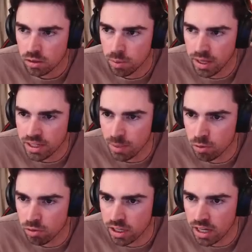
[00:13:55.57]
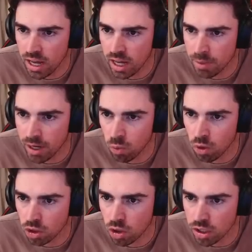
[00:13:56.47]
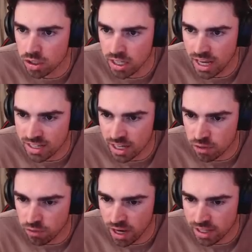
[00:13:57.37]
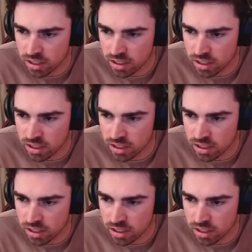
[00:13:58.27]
Picks up the Rakan, but at what cost? He has Edge of Night